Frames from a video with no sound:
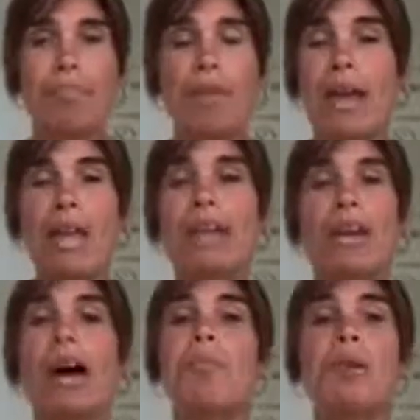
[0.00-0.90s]
in a
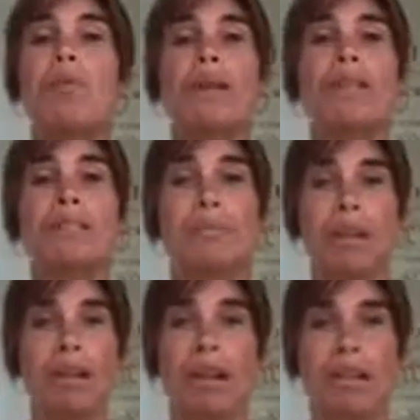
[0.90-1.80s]
couple of weeks my
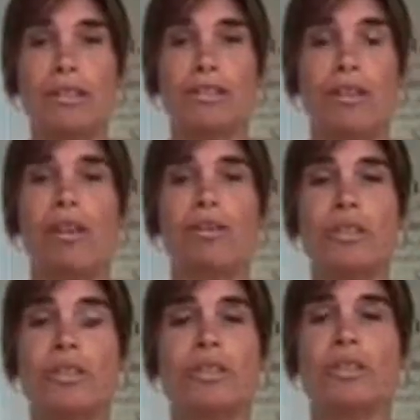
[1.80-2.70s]
clients start
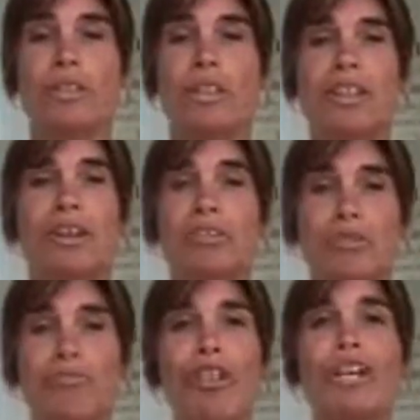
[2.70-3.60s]
to
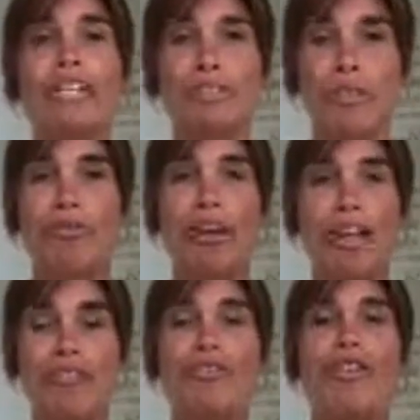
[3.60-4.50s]
really sort of
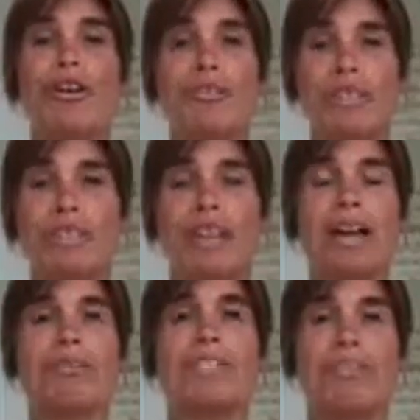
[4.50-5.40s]
like notice
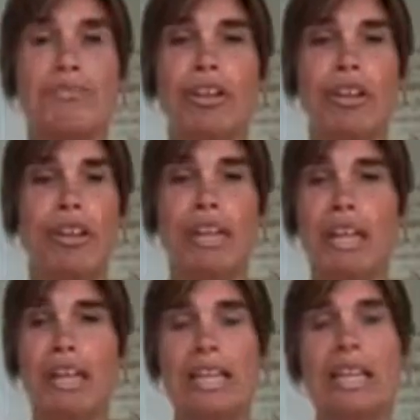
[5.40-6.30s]
how
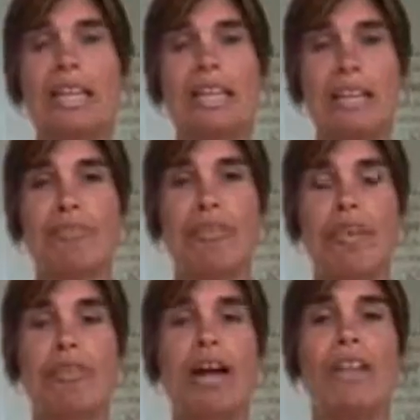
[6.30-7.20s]
differently they
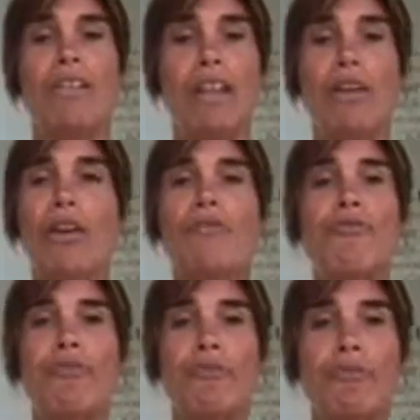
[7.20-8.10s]
feel, and they go
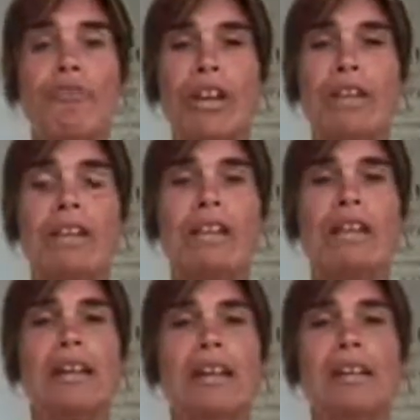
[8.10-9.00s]
from feeling
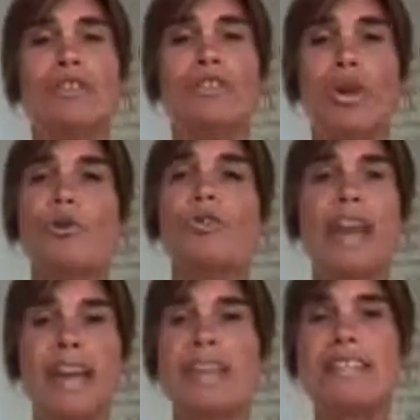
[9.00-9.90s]
so
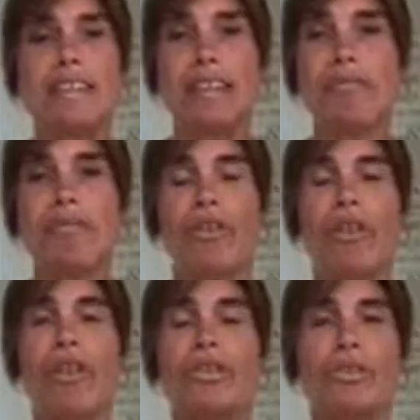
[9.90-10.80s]
negative
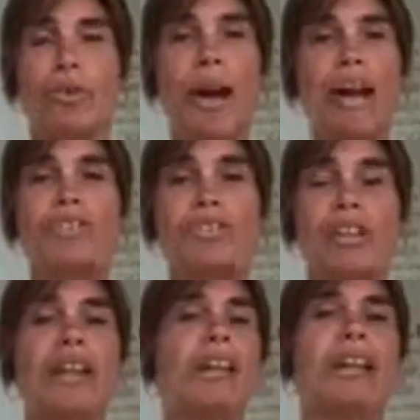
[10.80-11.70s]
to
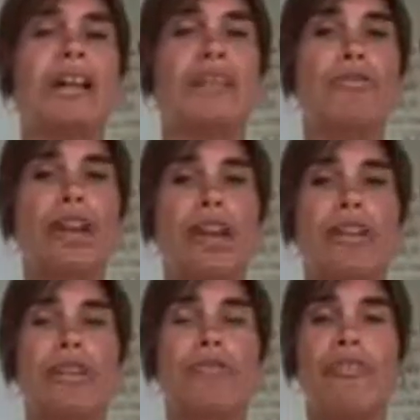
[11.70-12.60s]
actually kind of
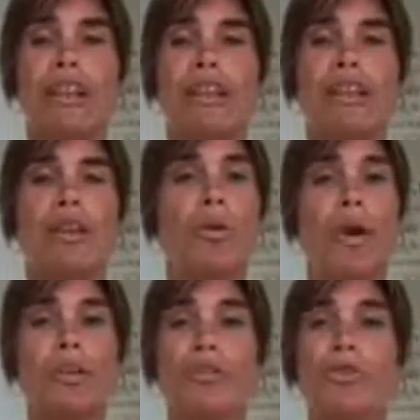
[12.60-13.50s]
like feeling
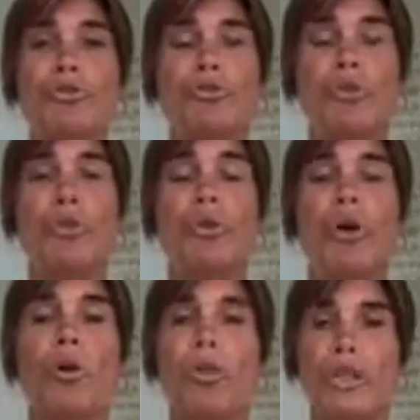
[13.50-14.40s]
quite neutral,
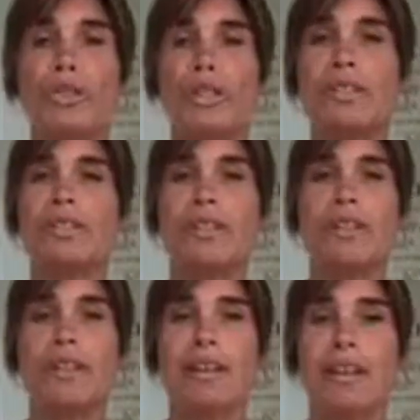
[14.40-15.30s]
which is
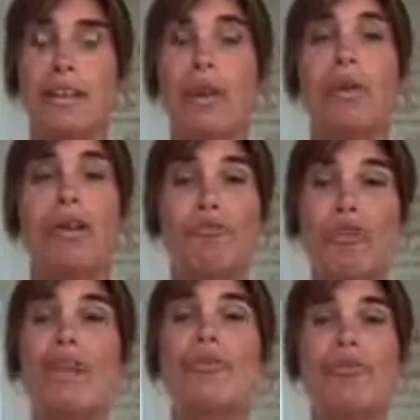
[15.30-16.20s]
a
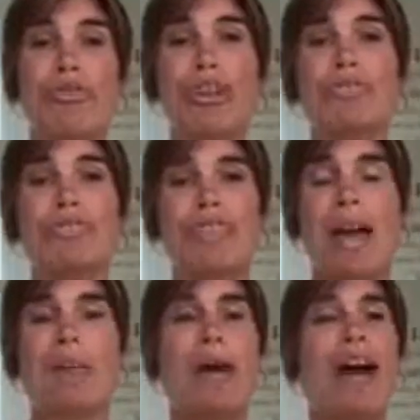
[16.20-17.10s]
real
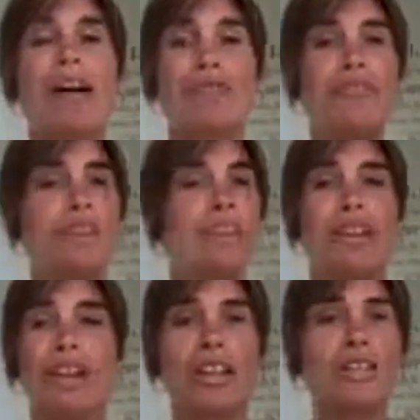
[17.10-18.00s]
step after
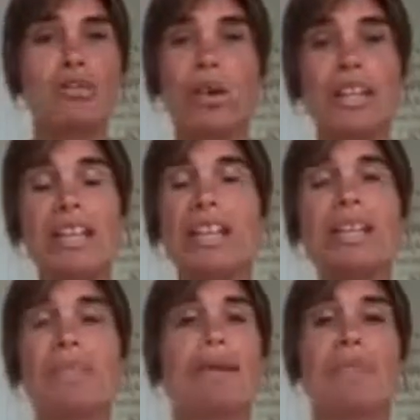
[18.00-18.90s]
like 20
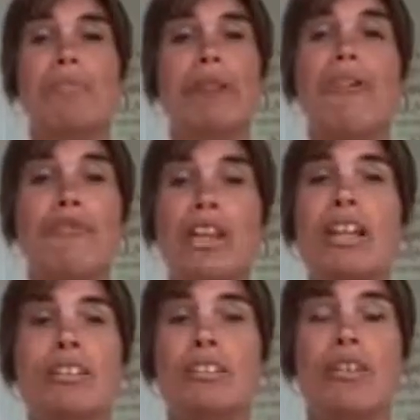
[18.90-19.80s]
years maybe of
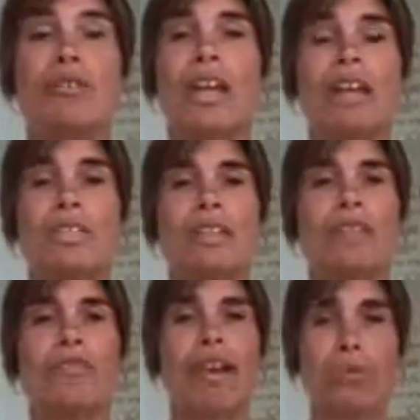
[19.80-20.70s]
feeling so
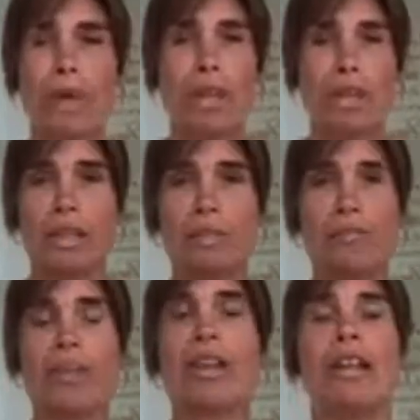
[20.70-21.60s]
negative and waking up
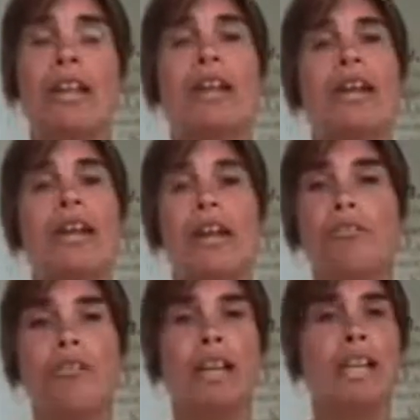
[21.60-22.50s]
feeling
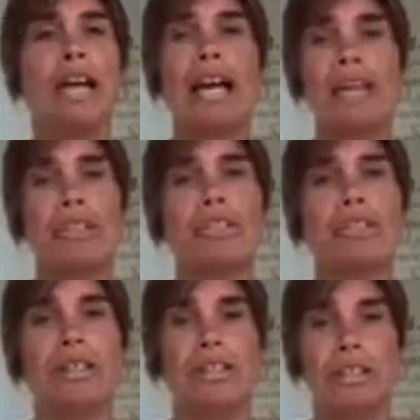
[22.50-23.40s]
really
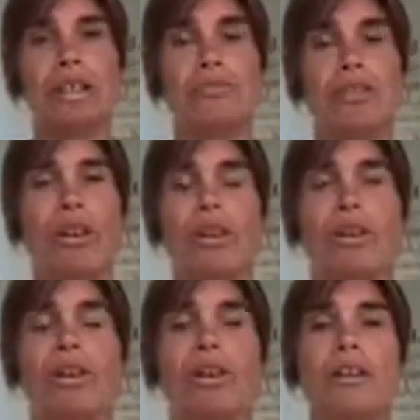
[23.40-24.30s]
anxious, etc.
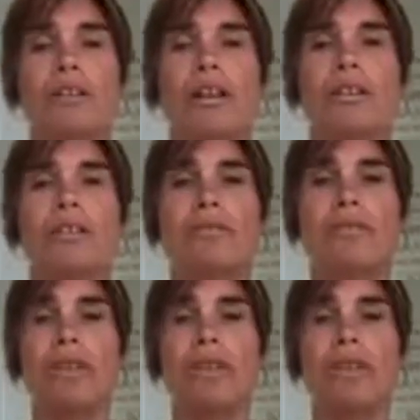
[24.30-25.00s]
So